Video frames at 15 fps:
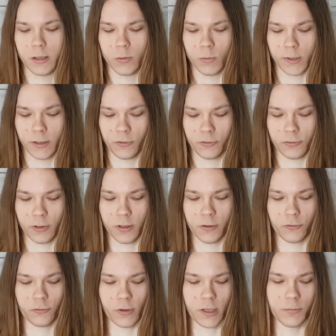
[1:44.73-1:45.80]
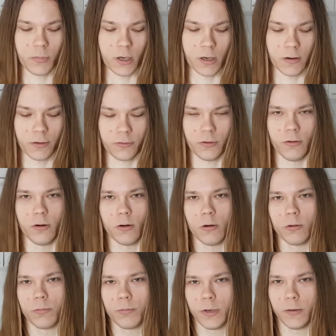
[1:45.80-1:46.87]
When the straight bar is,
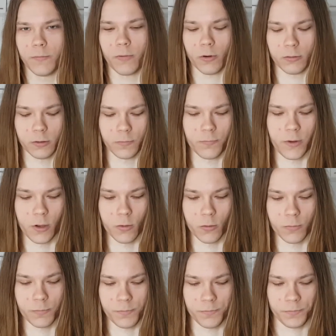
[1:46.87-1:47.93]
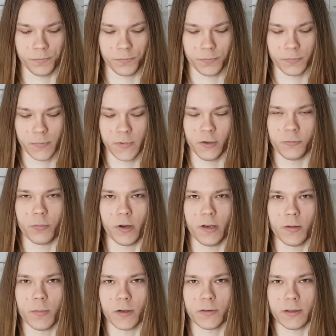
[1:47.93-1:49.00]
in front of you, it's
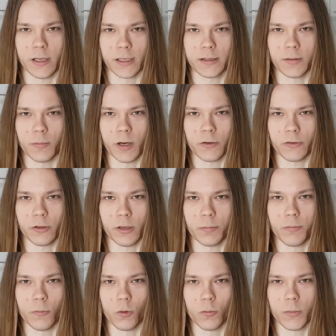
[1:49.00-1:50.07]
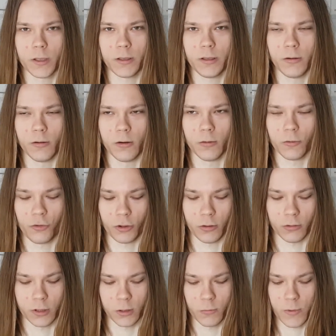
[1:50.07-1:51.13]
pretty much like the muscle up movement,
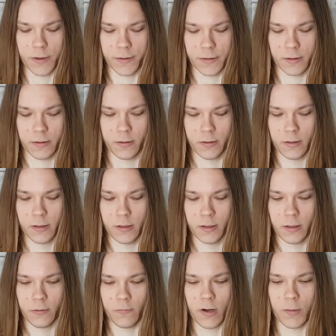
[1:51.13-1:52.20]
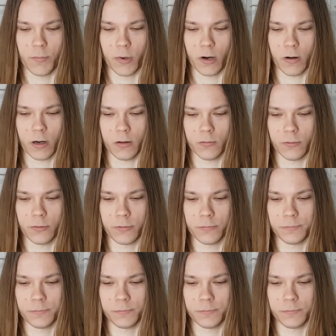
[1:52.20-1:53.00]
shoulder width, grip around,